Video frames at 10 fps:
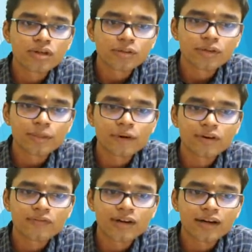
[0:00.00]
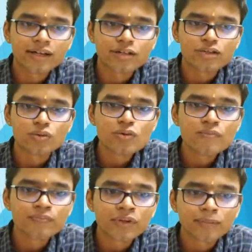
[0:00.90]
to the power 102
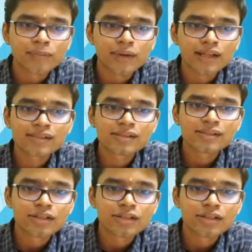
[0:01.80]
plus